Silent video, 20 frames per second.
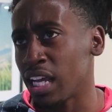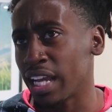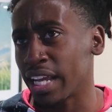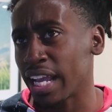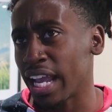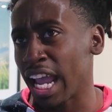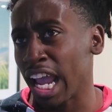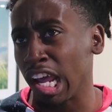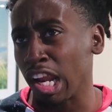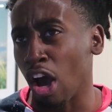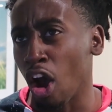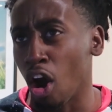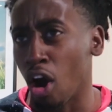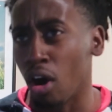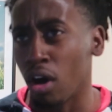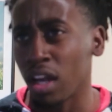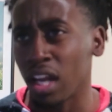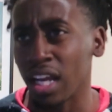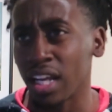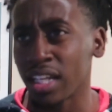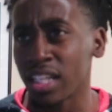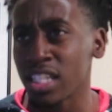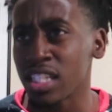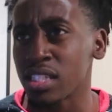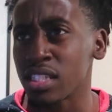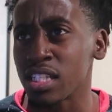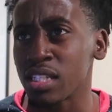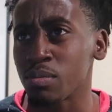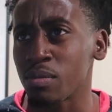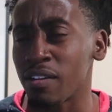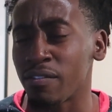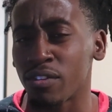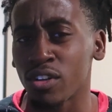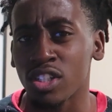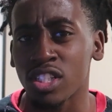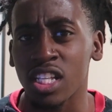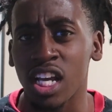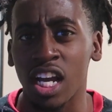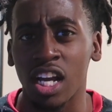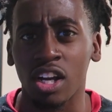like, at all. Like, this my
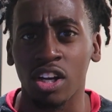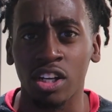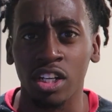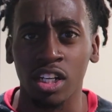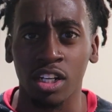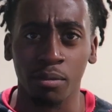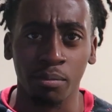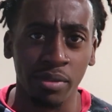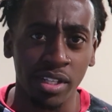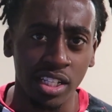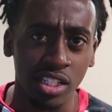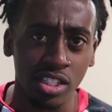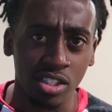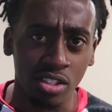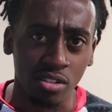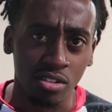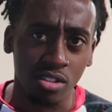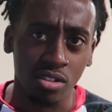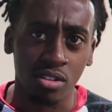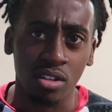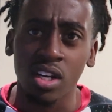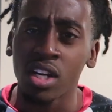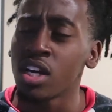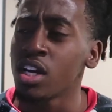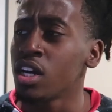first time I heard of the Big Soto.